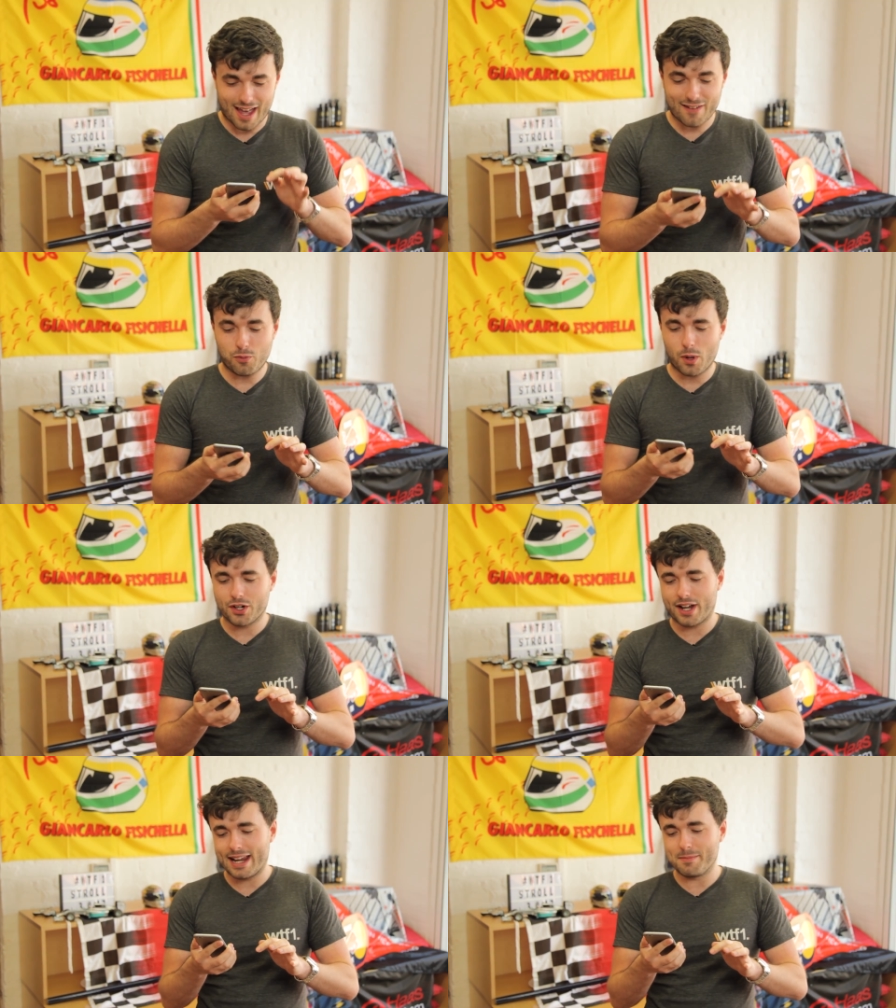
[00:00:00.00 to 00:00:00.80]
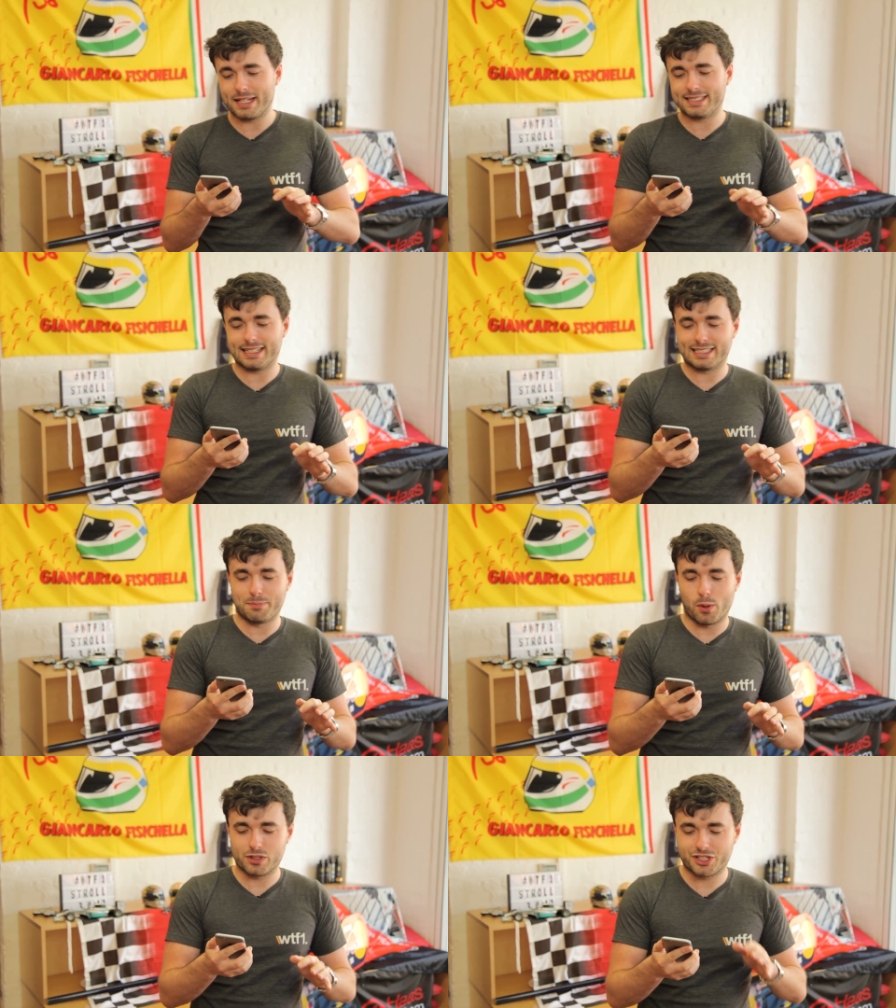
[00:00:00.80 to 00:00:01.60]
F1 on NBC
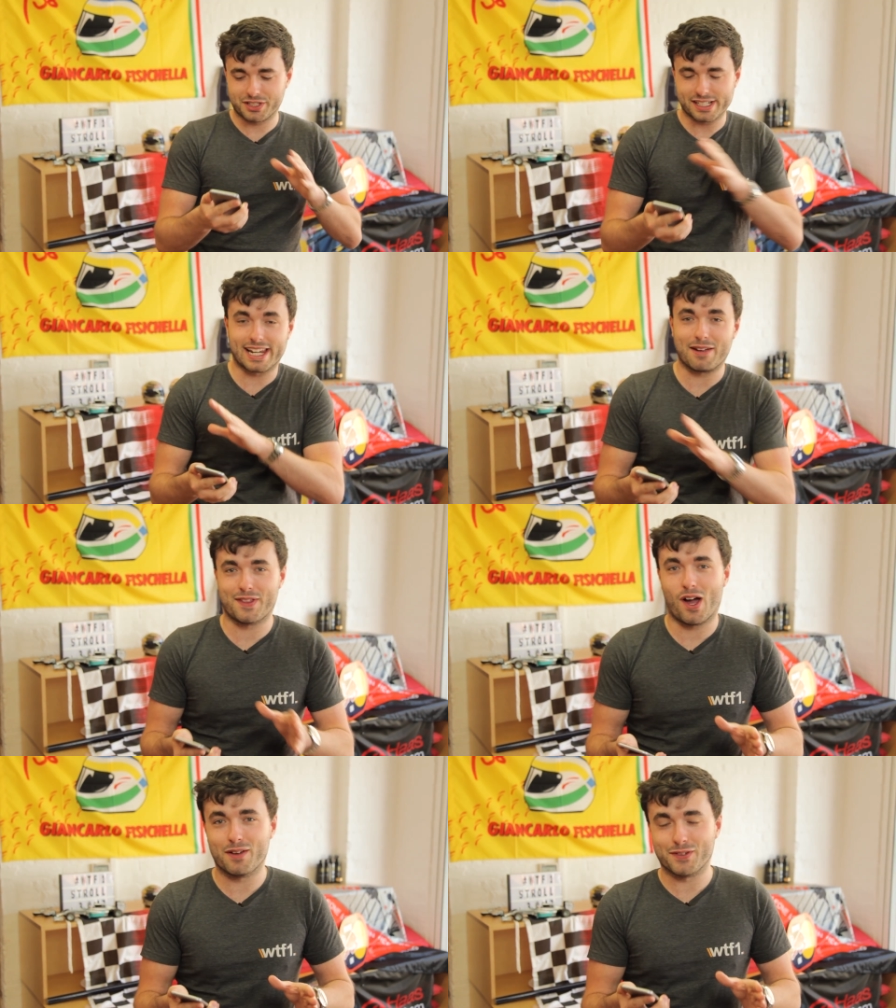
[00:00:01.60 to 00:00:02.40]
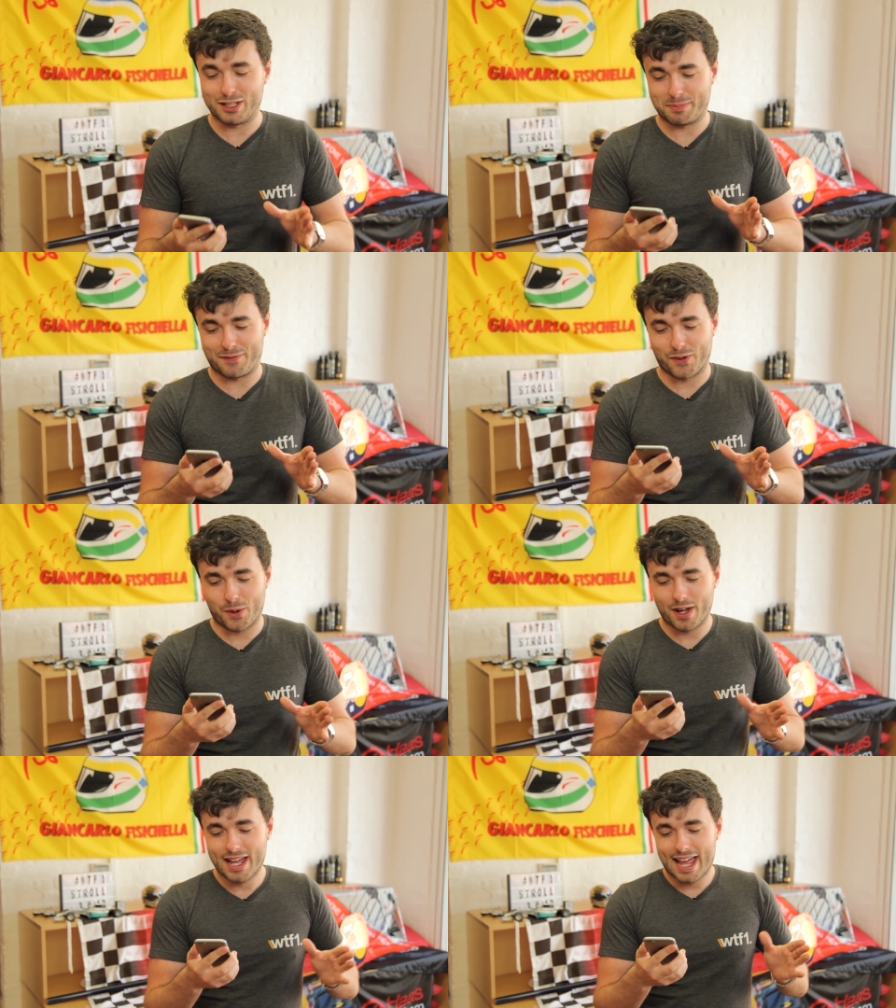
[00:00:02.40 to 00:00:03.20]
Sports using a GIF that I've used
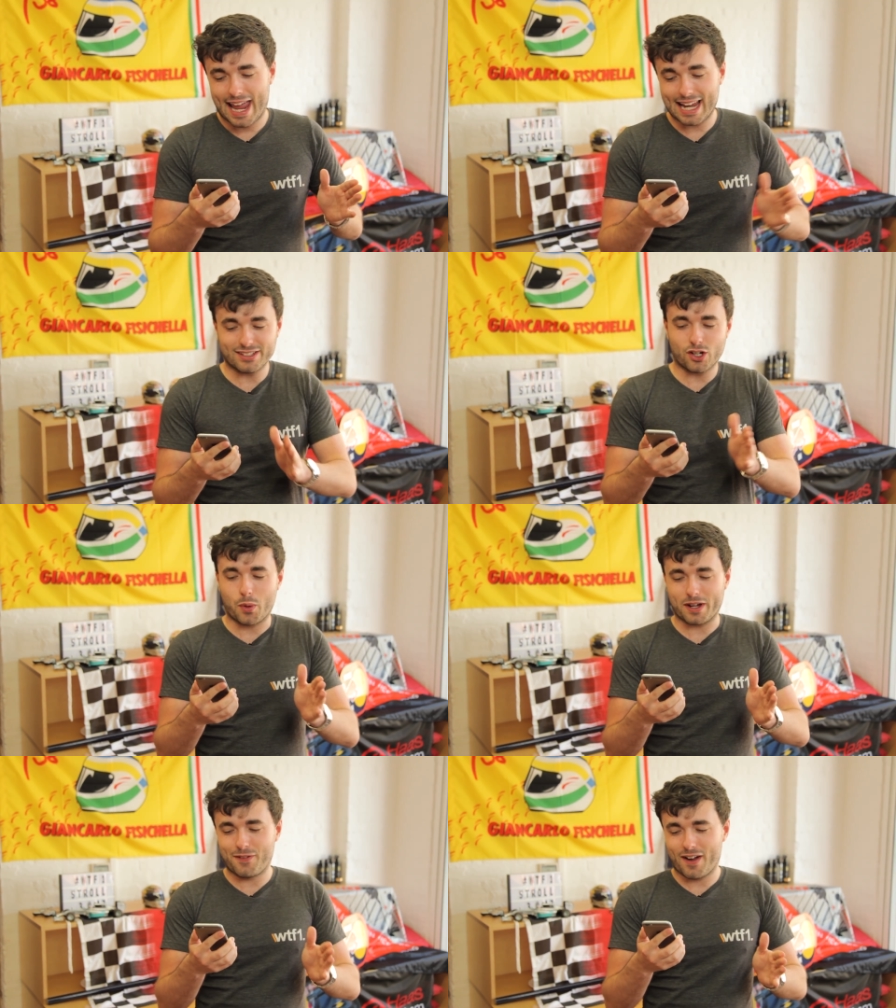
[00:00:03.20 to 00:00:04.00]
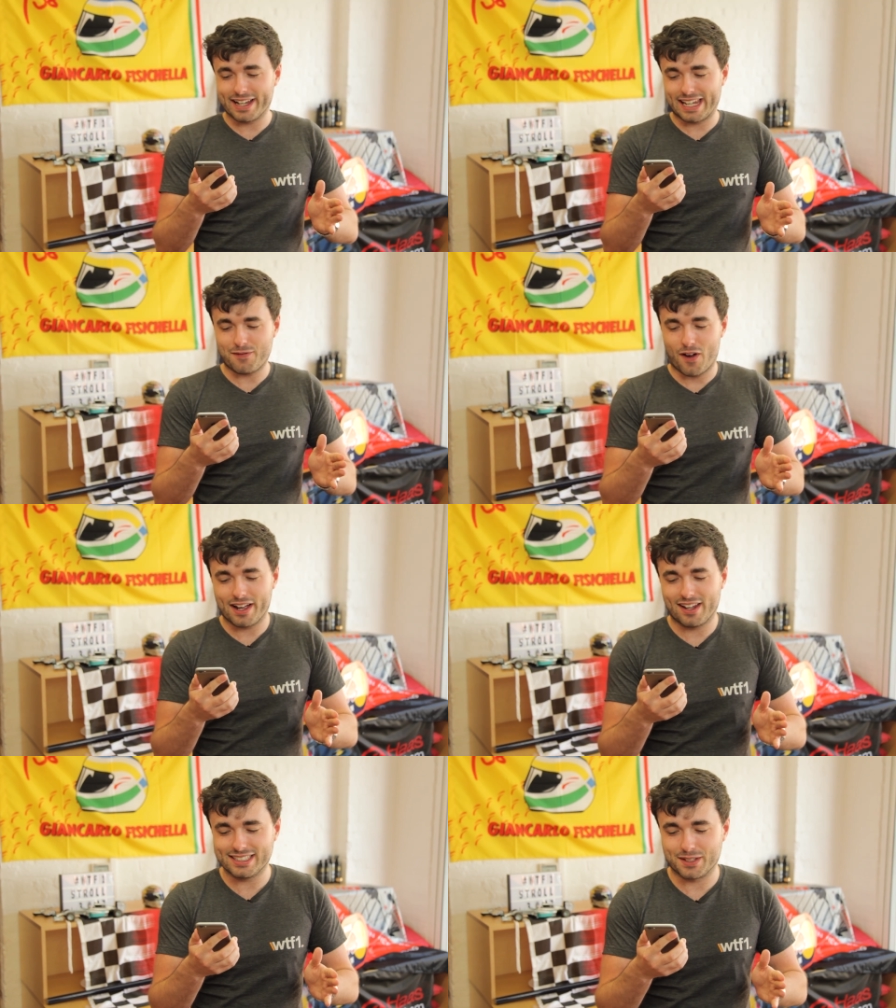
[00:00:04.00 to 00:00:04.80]
before. Here's our quickfire GIF
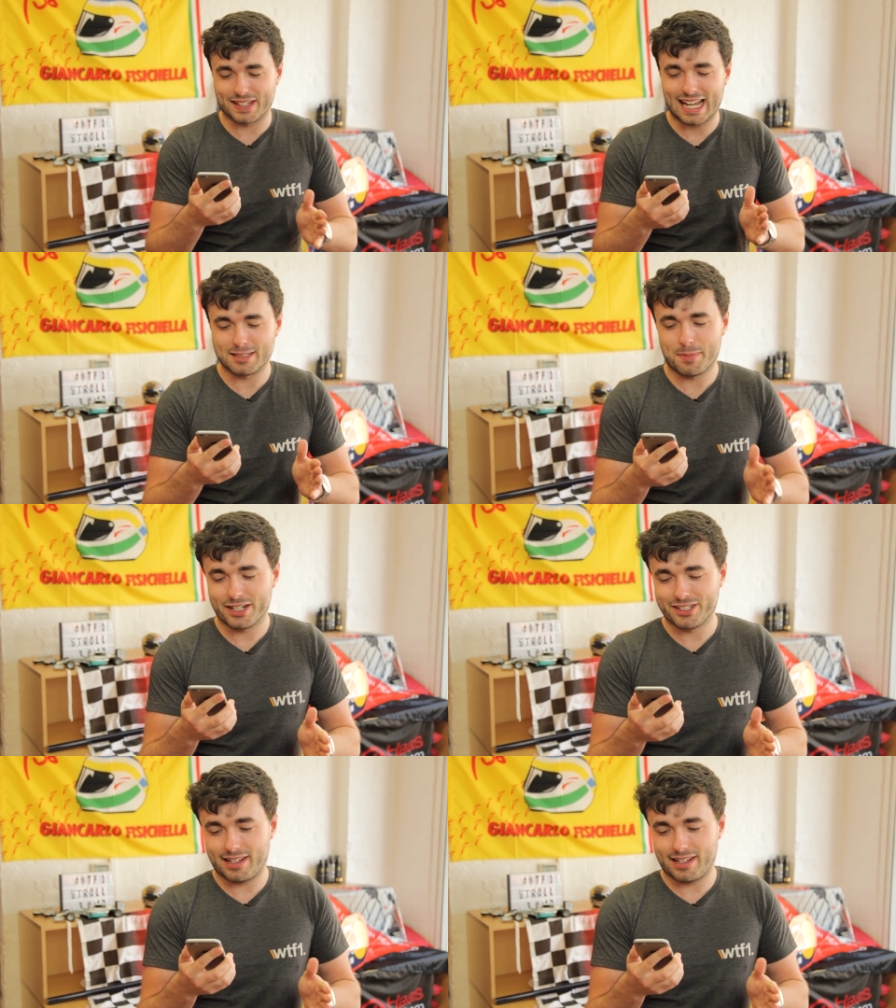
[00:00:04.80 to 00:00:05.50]
highlights of the Azerbaijan.